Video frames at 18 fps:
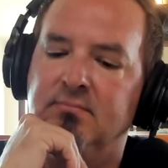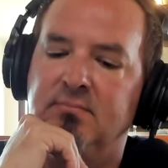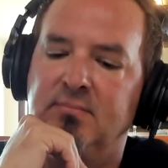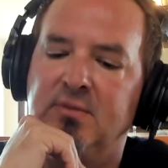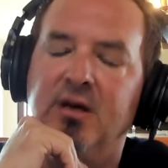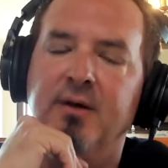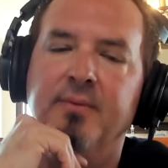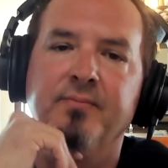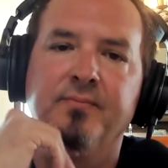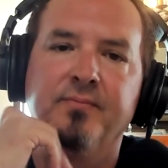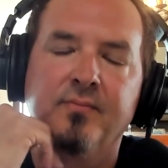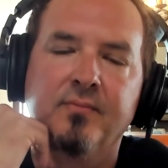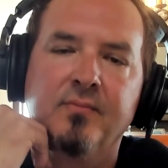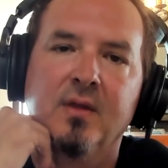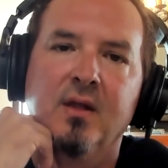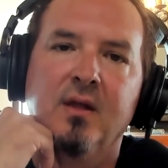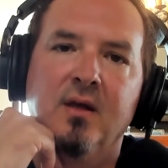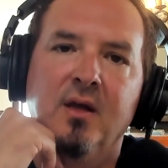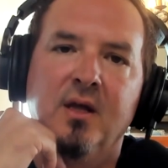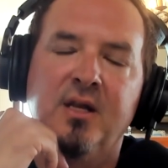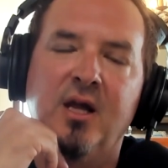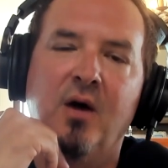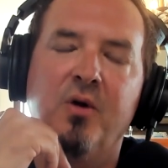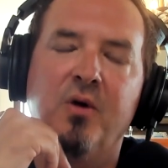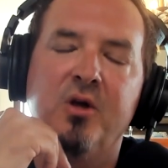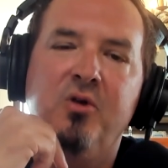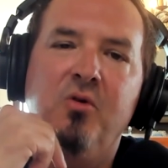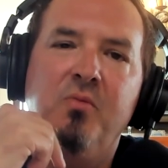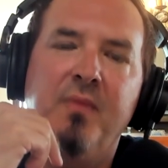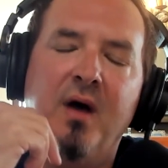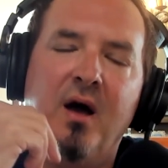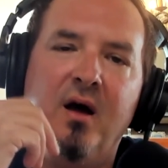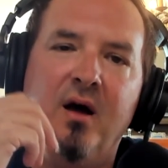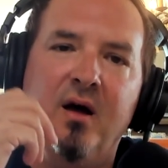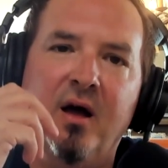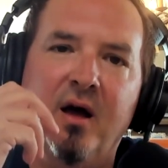Yeah. Now,
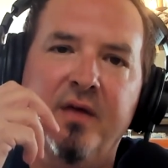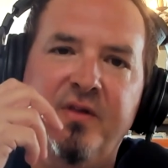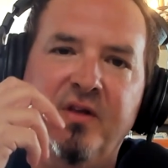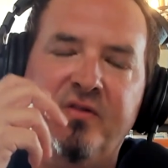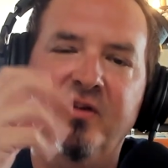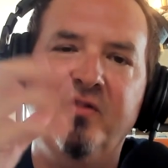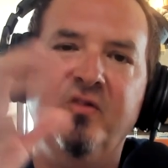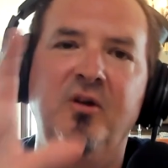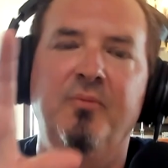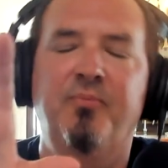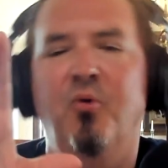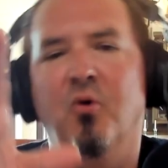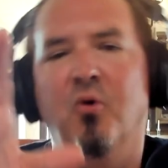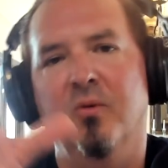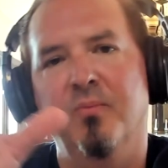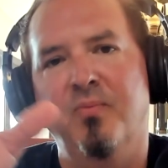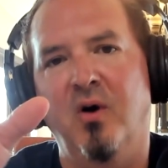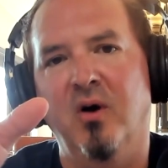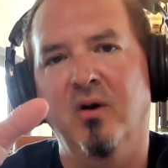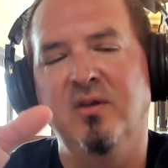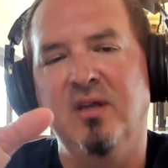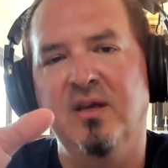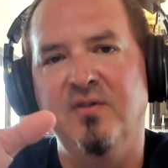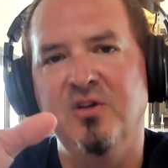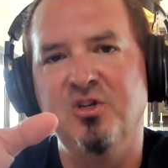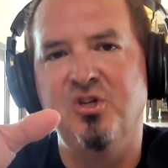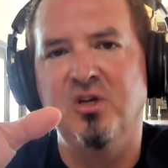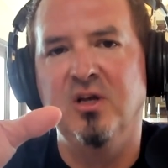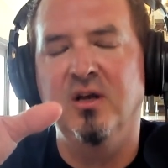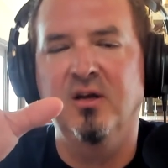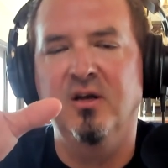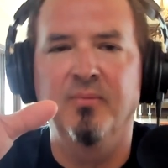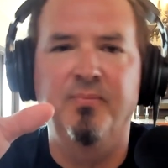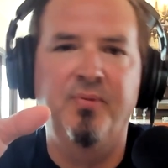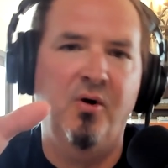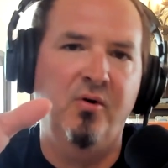this is an important part of DVG,
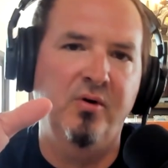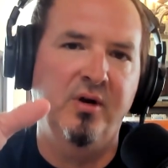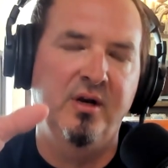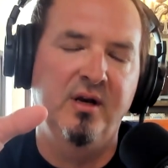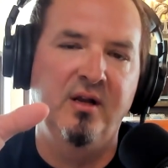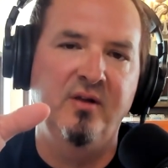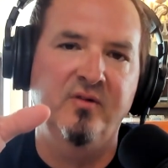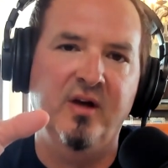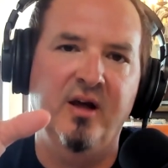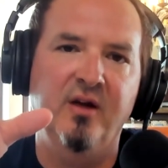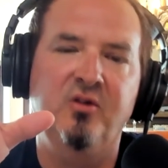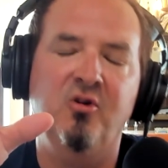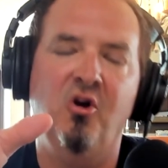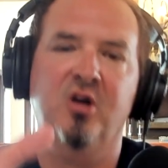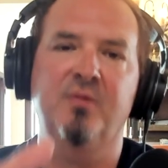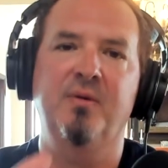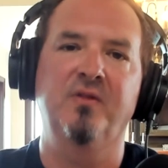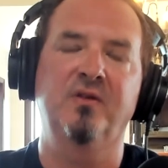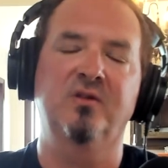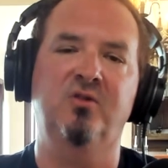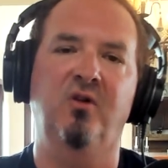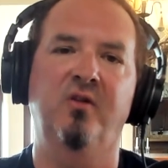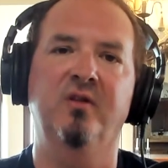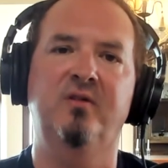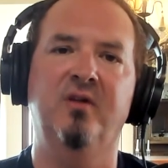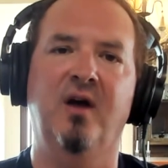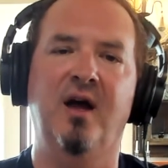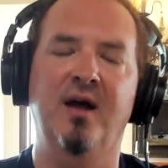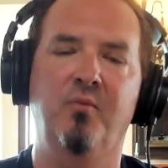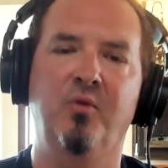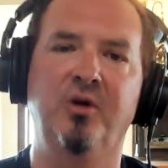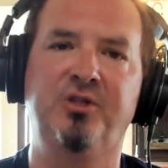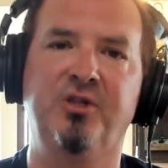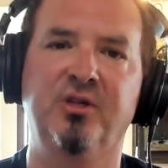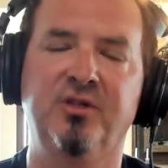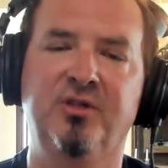a component is, I talk about this all the time,
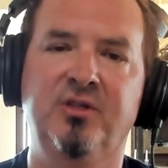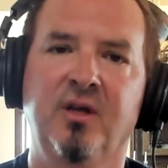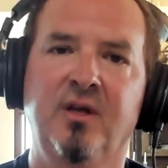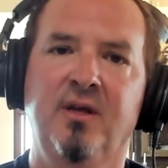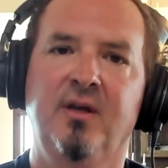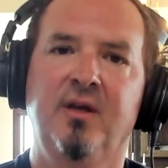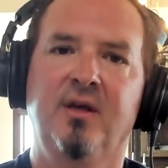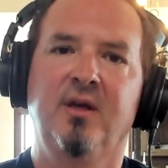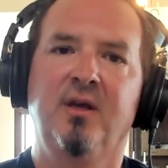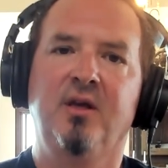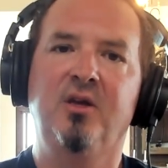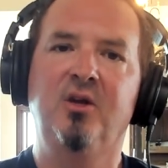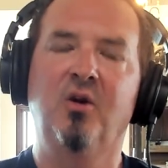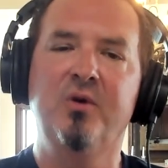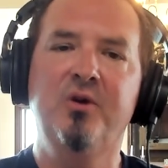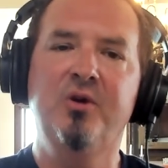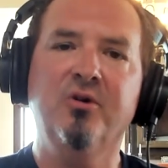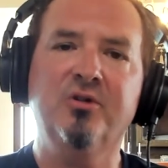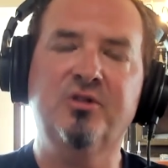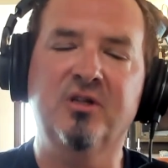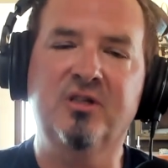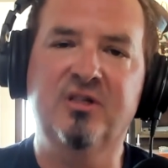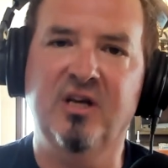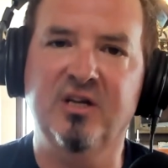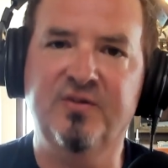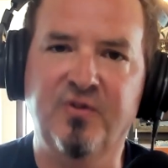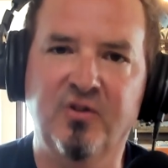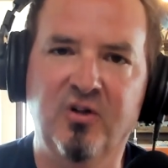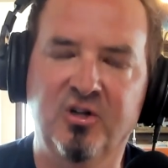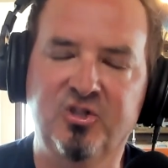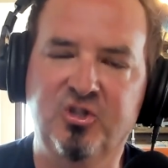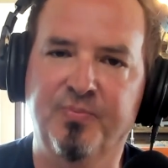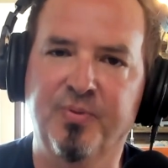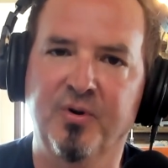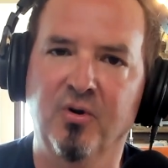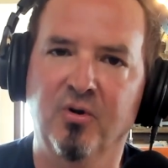which is, when you're a successful
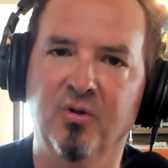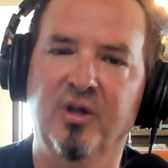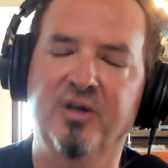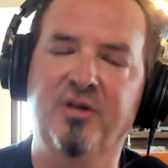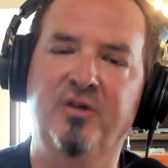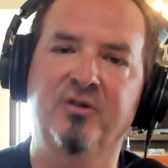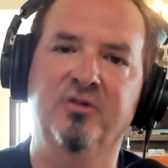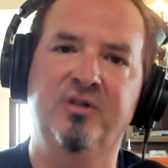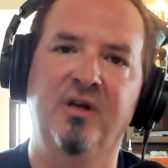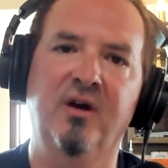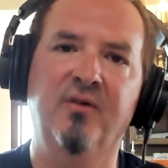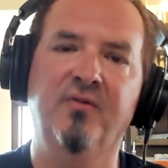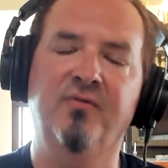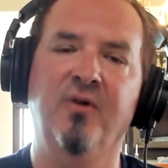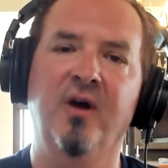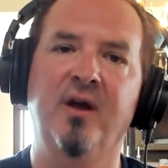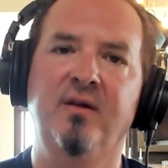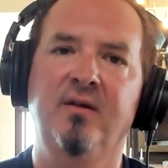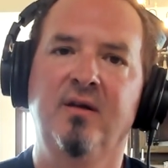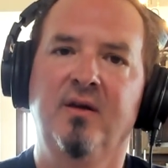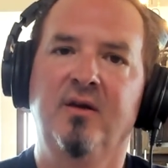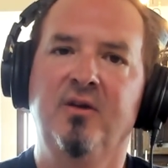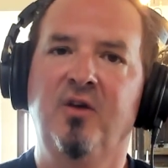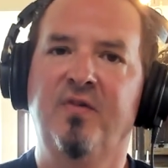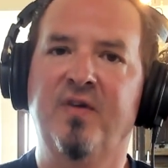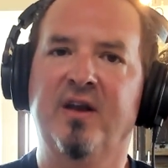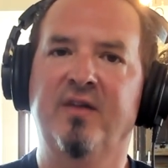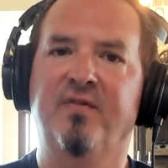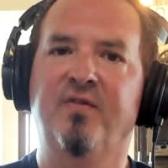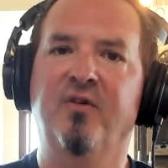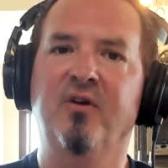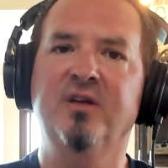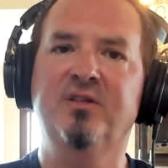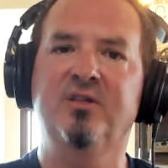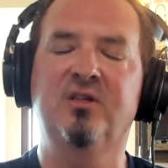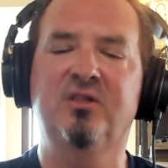entrepreneur like yourself, right? You've had a
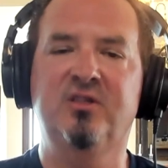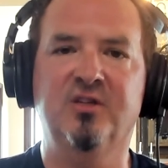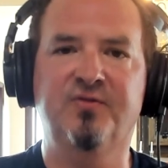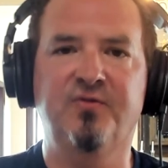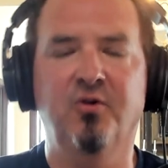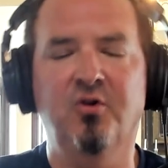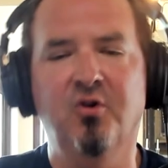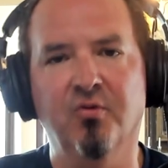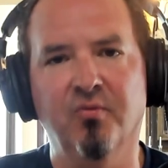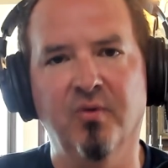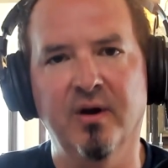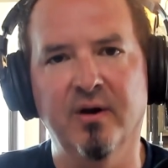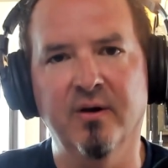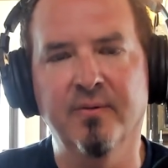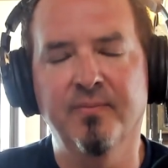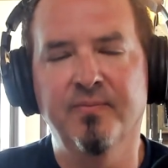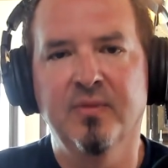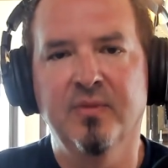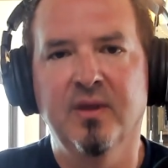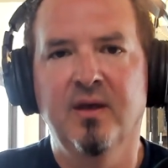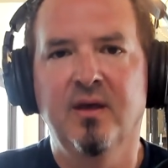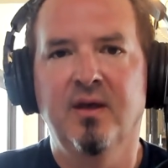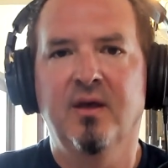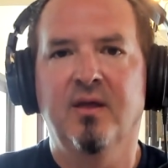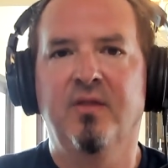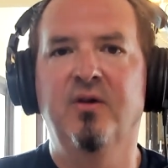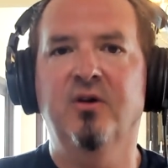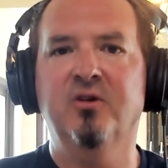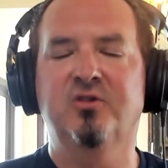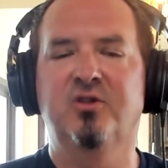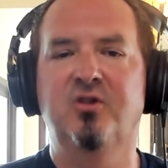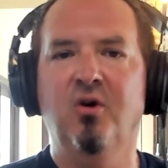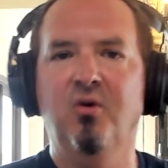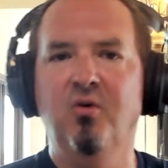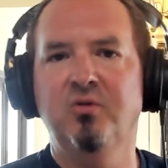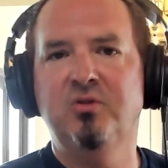very successful career. There's
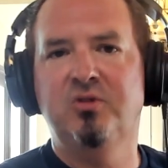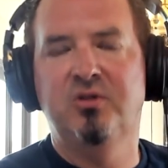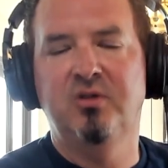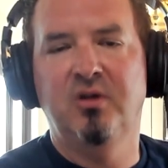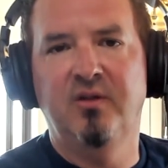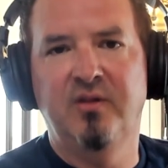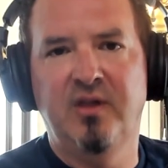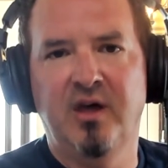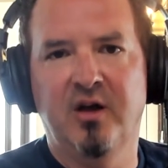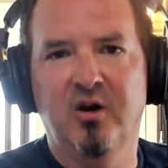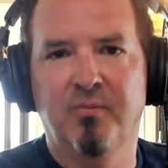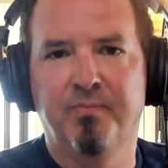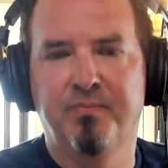those that